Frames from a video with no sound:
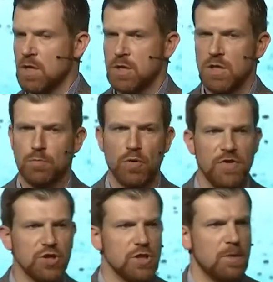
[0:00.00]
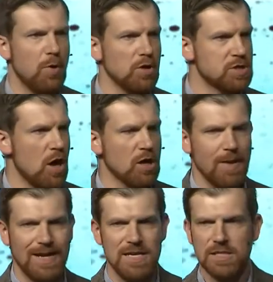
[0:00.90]
And the provision that Paul's talking
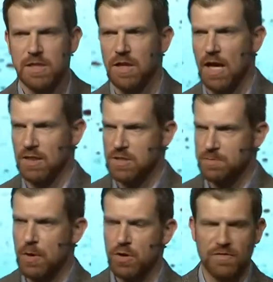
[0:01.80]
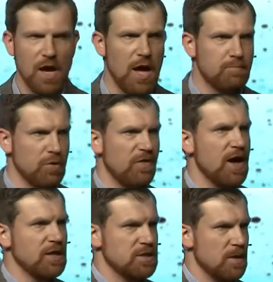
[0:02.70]
about isn't like the Spirit of God
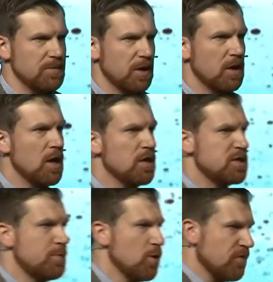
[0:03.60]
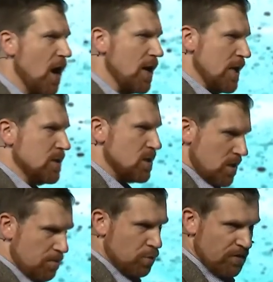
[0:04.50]
providing something. The Spirit of God is
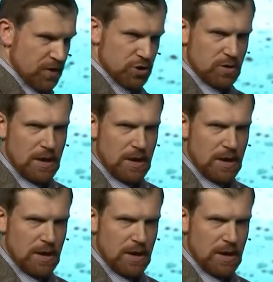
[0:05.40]
the provision,